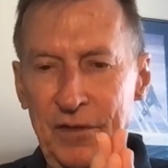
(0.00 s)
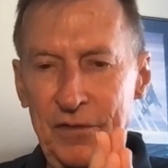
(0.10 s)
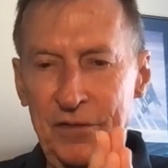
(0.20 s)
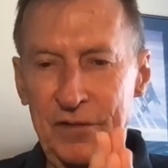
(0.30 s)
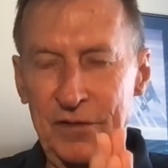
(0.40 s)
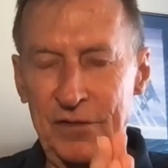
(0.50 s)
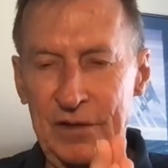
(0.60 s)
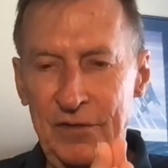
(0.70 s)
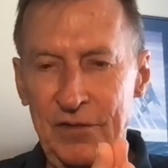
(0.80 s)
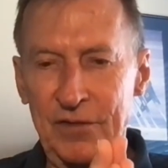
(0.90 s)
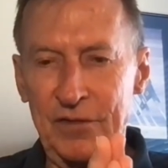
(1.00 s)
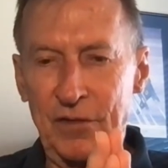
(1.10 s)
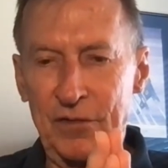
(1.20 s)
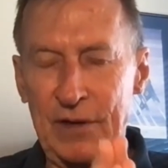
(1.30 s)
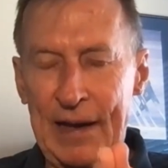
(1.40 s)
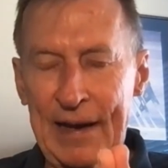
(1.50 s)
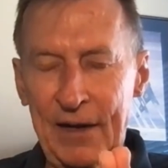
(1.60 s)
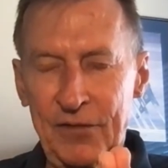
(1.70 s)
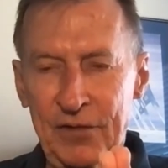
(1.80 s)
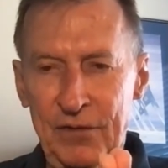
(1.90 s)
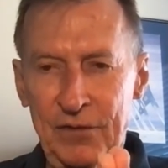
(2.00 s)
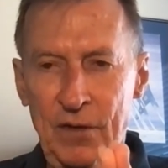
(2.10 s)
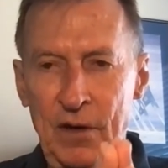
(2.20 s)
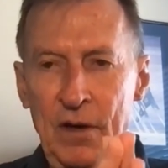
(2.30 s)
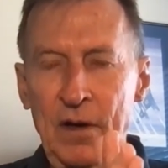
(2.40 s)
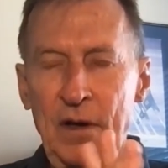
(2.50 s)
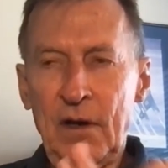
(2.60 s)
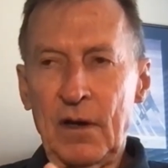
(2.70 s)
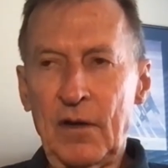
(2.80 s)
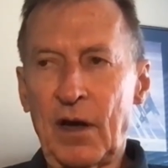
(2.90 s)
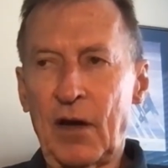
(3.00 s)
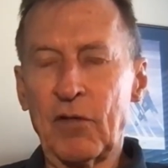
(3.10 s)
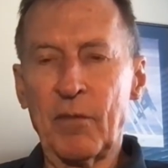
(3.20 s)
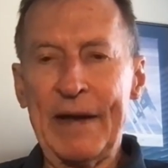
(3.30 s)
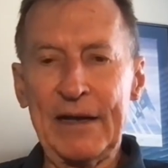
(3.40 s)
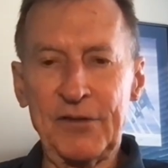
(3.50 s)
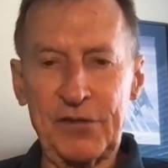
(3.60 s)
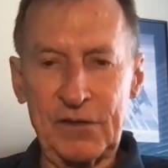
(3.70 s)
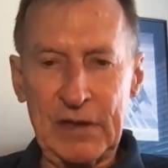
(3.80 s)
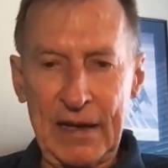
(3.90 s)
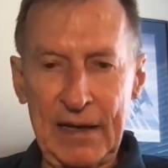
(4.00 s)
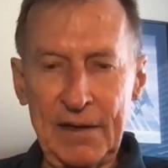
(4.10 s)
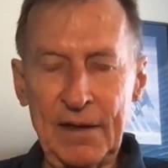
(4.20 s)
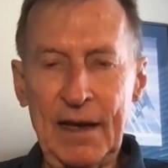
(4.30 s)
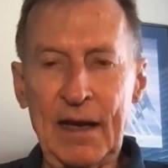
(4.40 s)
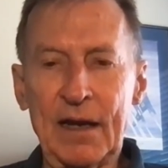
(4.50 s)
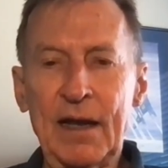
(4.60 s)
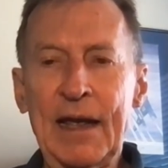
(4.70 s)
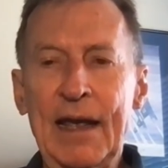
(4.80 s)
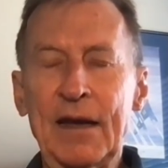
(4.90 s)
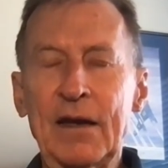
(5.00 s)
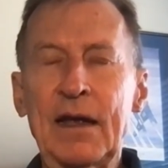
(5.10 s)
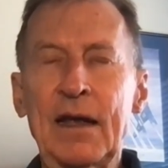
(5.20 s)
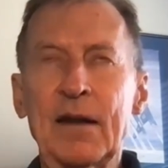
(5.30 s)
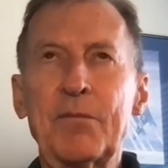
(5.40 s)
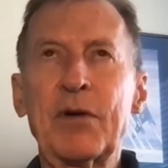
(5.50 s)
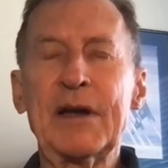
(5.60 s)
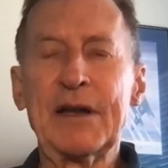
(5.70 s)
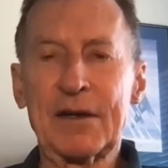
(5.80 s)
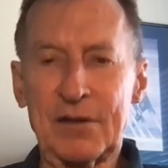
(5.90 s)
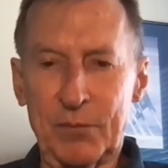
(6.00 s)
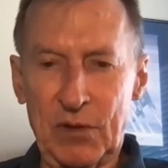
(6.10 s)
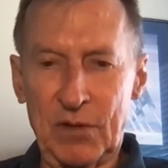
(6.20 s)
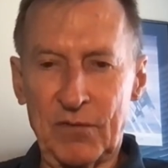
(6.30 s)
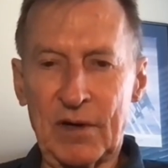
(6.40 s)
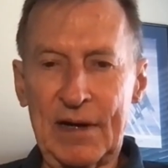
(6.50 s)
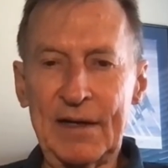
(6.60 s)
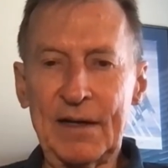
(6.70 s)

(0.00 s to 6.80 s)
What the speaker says: those decisions, those actions remain steady and predictable, right?